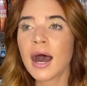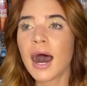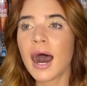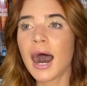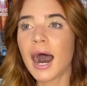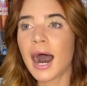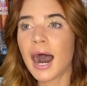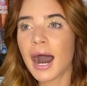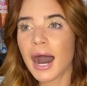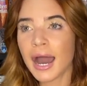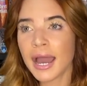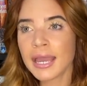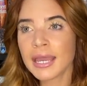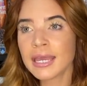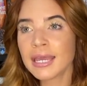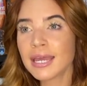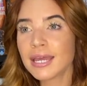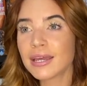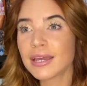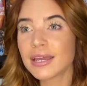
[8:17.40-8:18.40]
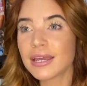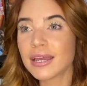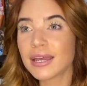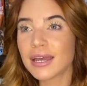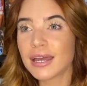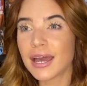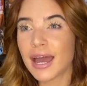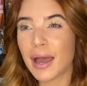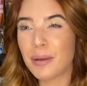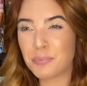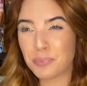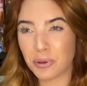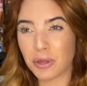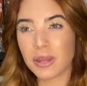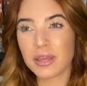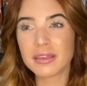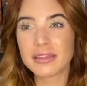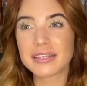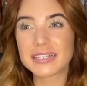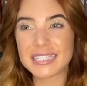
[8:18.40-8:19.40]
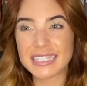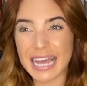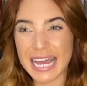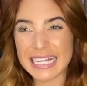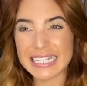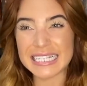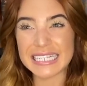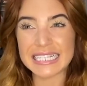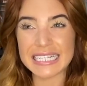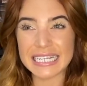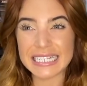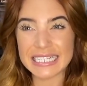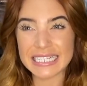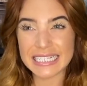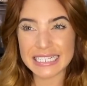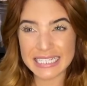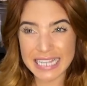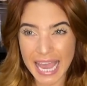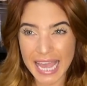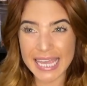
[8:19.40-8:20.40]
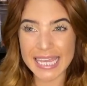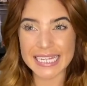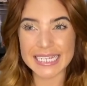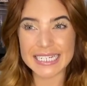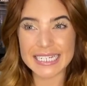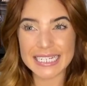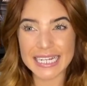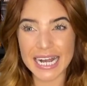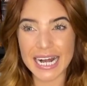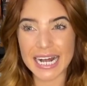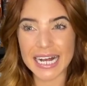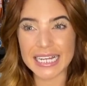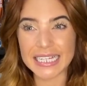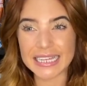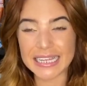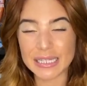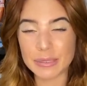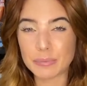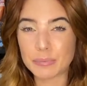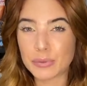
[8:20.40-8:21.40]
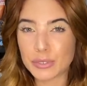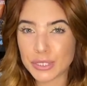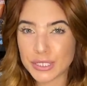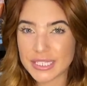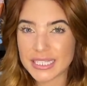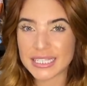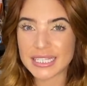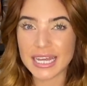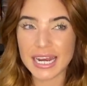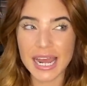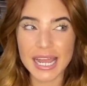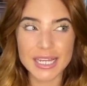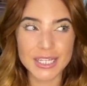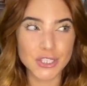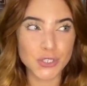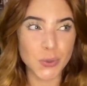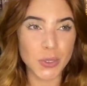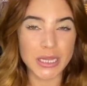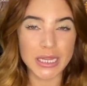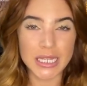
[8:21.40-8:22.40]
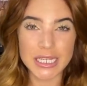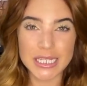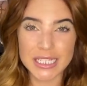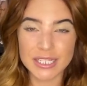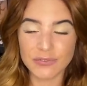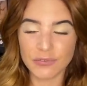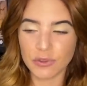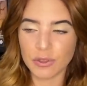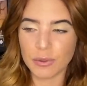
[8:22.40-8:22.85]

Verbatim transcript: I am putting this, yes, second on the books that I enjoyed least for the